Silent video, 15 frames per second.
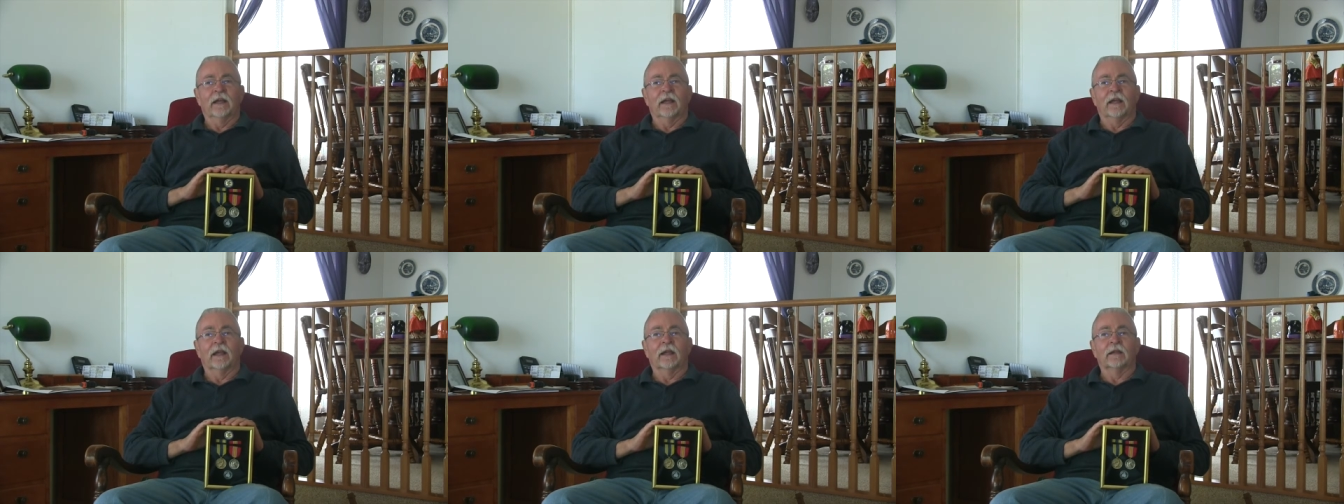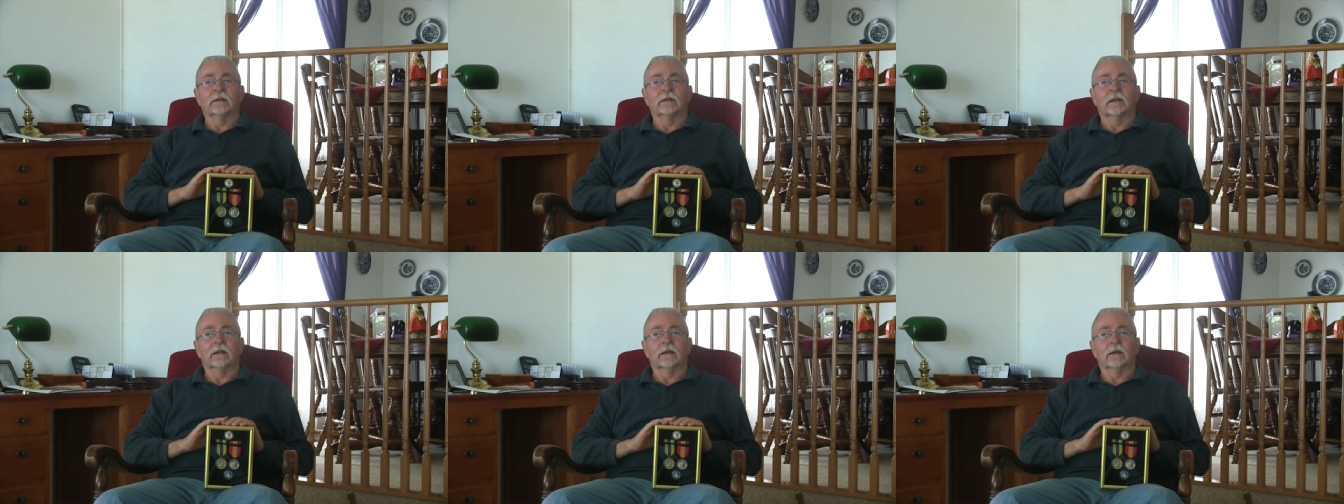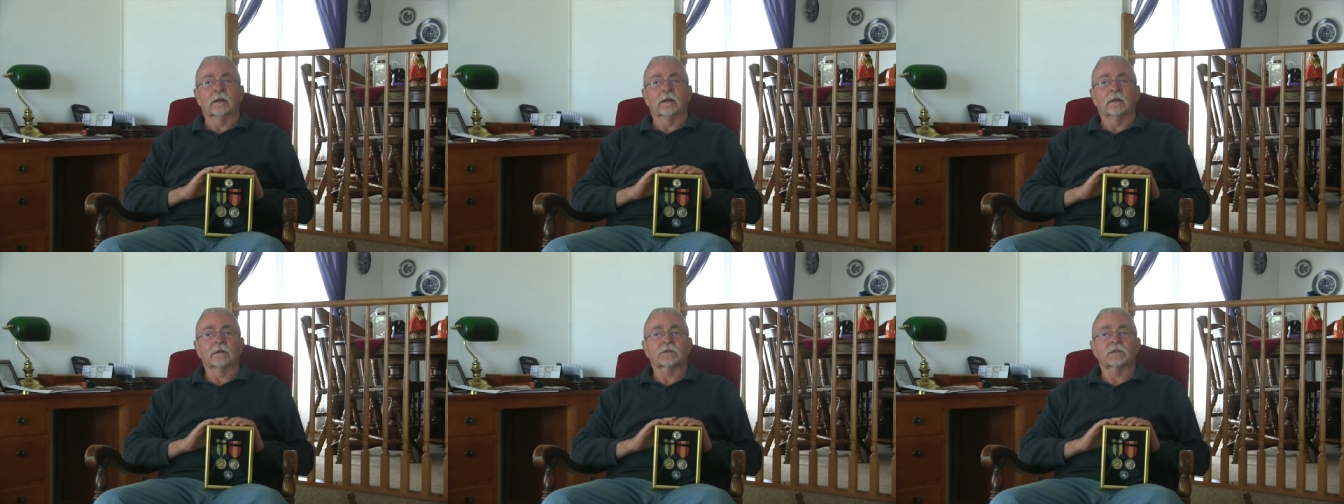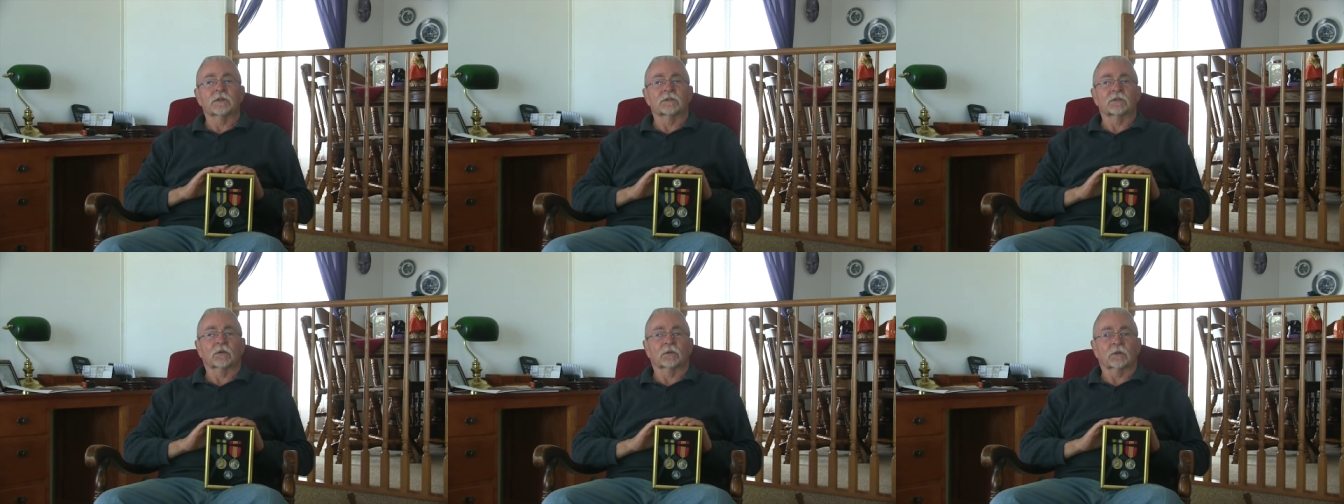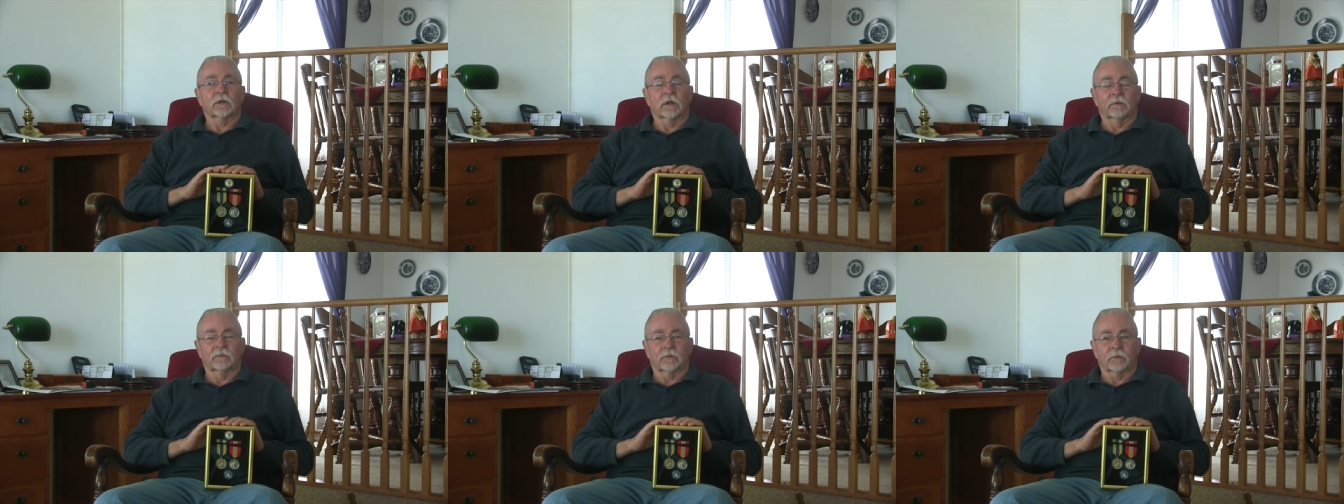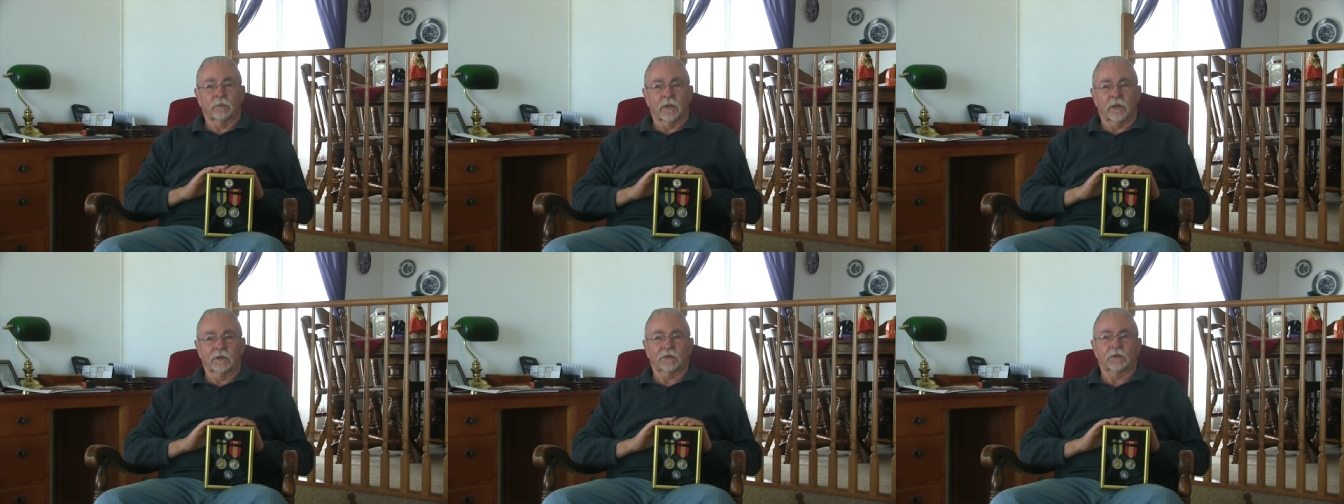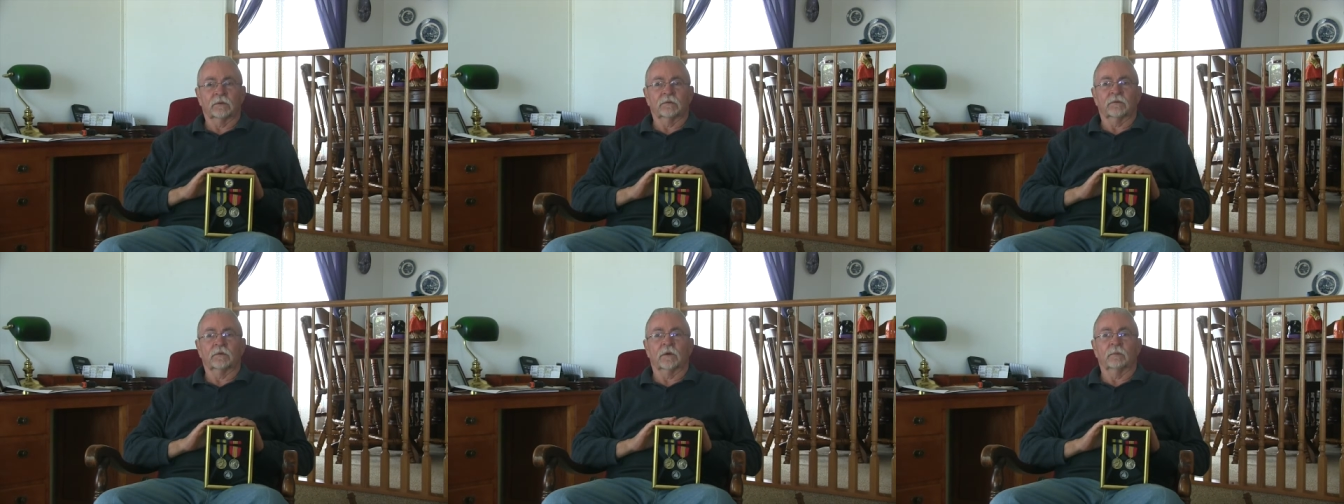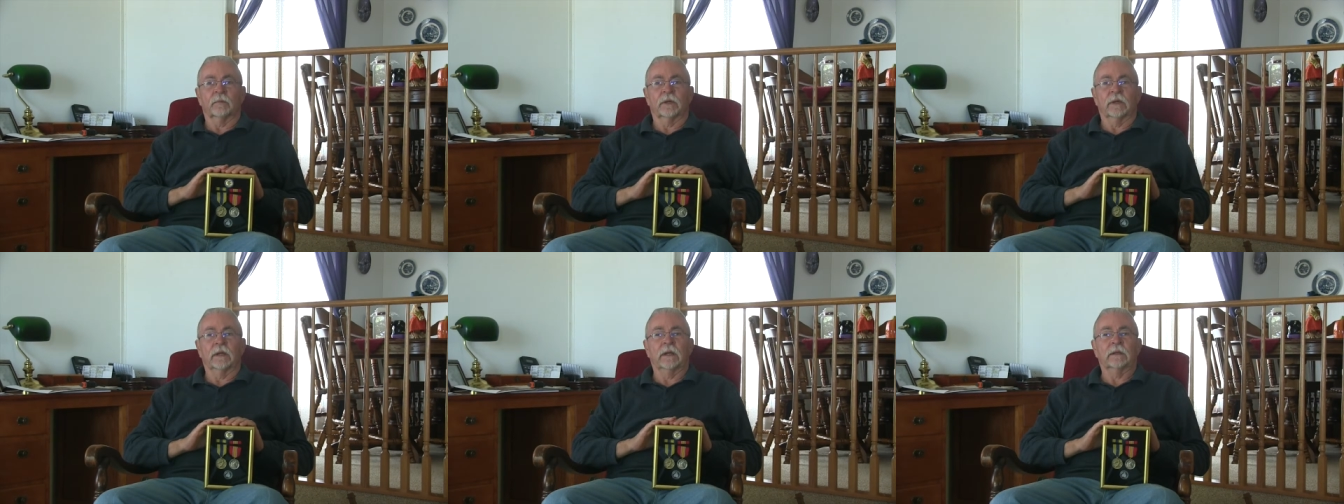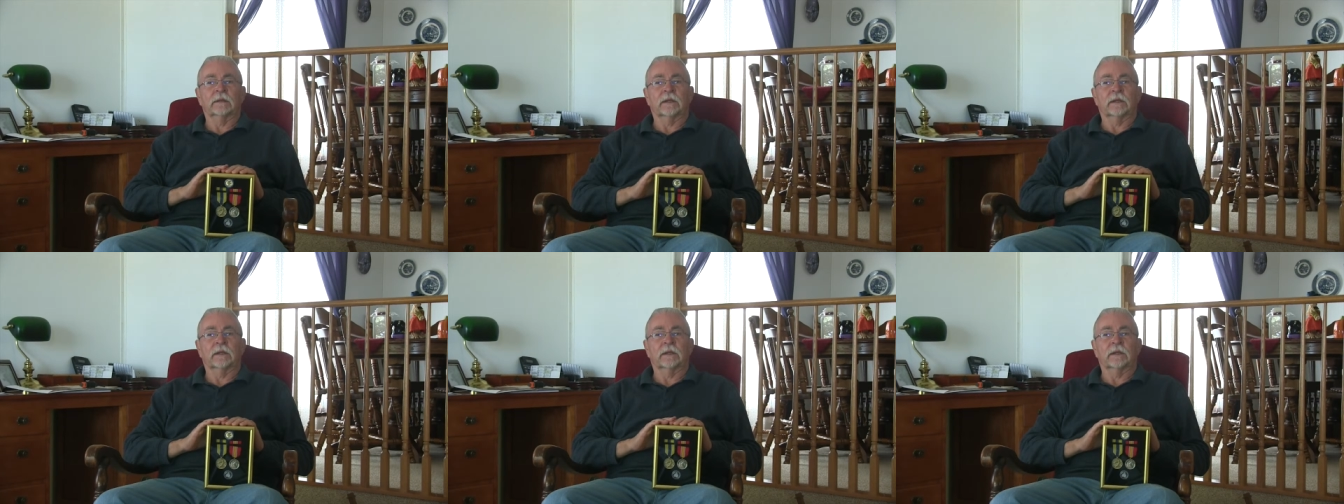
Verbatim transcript: and uh, she took information from me,